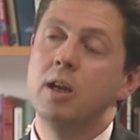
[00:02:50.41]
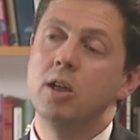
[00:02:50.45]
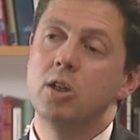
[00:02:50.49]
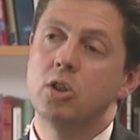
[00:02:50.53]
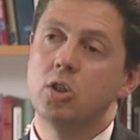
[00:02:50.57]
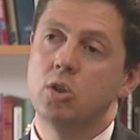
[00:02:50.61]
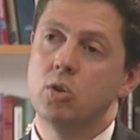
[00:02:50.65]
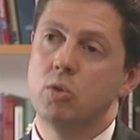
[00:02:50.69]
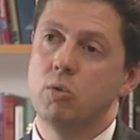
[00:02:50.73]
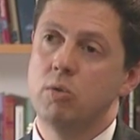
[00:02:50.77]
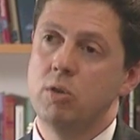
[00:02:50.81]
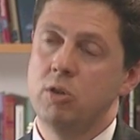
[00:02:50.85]

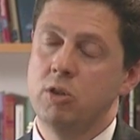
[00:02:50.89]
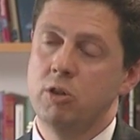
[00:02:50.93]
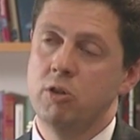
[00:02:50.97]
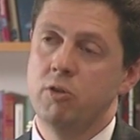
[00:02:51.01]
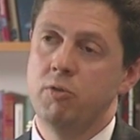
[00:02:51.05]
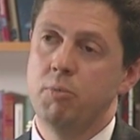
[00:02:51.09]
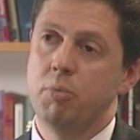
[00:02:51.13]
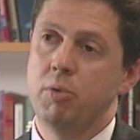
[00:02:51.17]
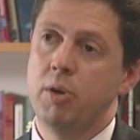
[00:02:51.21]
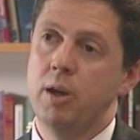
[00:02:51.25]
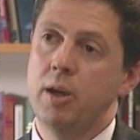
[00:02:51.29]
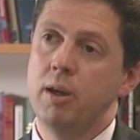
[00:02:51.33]
shortness
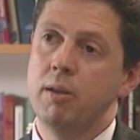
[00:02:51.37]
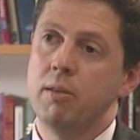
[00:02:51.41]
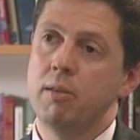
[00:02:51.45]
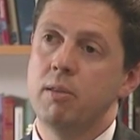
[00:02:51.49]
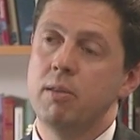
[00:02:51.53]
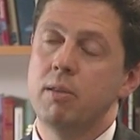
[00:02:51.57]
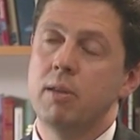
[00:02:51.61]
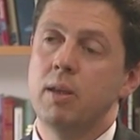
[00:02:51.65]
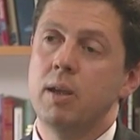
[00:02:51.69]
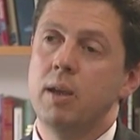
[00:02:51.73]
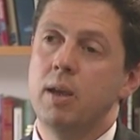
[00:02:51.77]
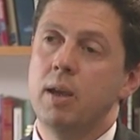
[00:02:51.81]
of
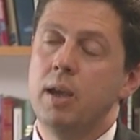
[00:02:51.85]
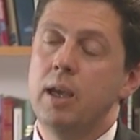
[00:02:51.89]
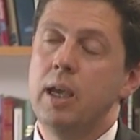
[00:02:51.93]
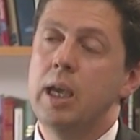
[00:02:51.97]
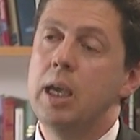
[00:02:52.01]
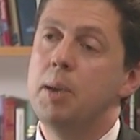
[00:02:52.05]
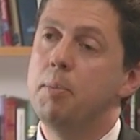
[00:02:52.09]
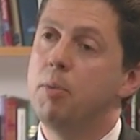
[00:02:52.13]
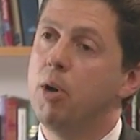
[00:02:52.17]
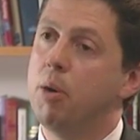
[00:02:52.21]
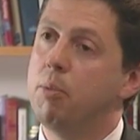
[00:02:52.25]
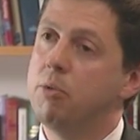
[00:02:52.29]
breath,
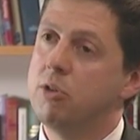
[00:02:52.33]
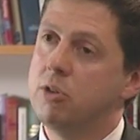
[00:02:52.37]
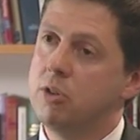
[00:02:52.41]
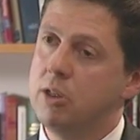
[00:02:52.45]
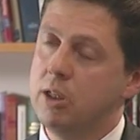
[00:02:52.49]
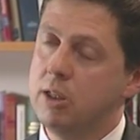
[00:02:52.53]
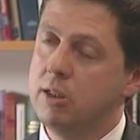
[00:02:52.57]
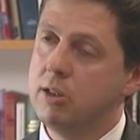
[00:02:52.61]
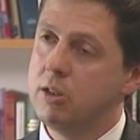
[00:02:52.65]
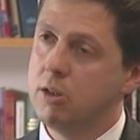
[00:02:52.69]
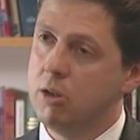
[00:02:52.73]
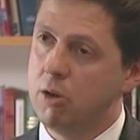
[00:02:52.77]

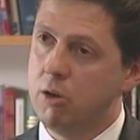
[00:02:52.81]
hemoptysis,